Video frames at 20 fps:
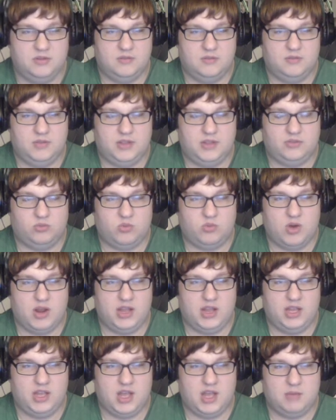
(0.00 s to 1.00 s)
That's
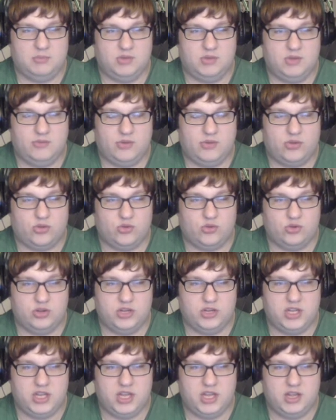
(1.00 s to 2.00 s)
right. I'm level
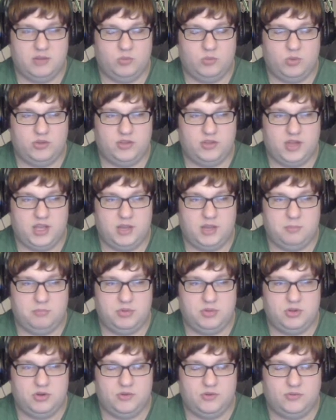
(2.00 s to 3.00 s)
30 with a
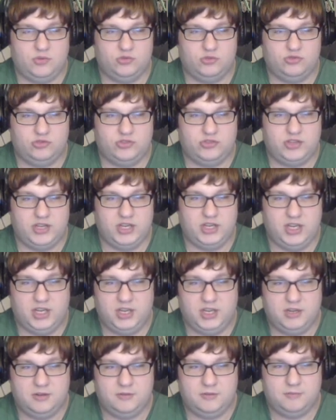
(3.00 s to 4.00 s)
beautiful Dratini.
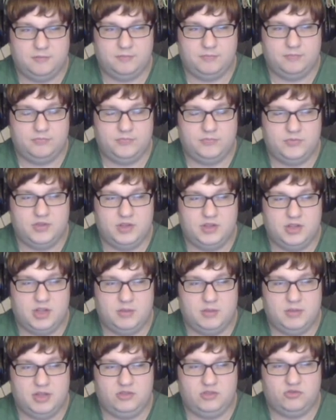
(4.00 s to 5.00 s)
I
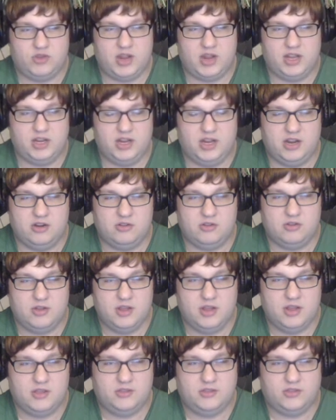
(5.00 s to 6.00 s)
mean, Dragonair.
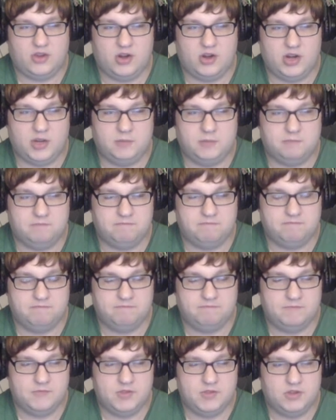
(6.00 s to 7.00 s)
Sorry.
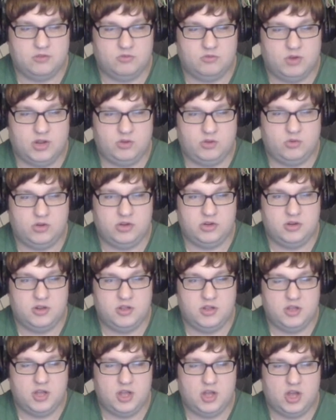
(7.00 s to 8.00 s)
Rhyhorn?
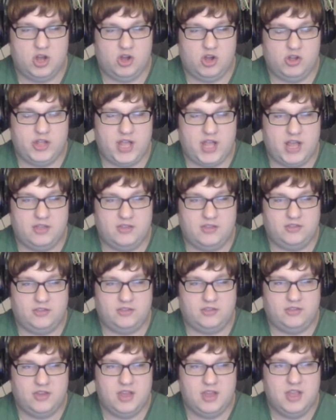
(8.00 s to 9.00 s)
Oh yeah, this
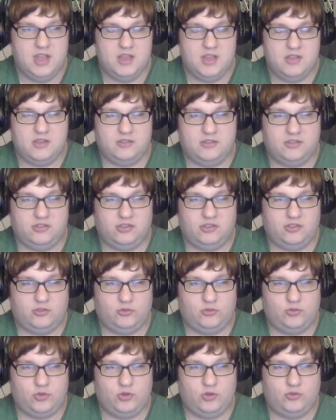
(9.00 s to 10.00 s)
is this is just
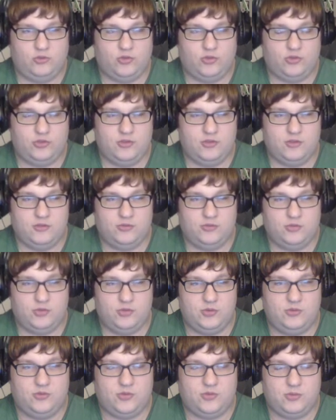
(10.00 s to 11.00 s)
food for the
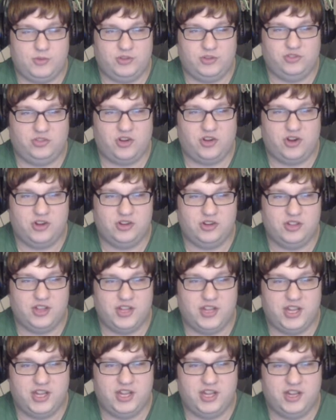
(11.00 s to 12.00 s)
food for my
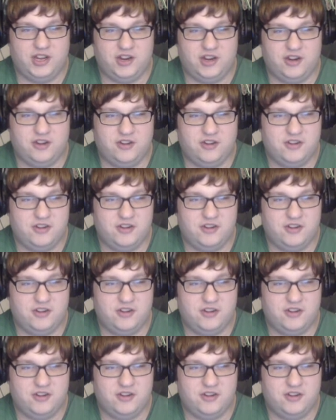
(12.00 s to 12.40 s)
Charlie here.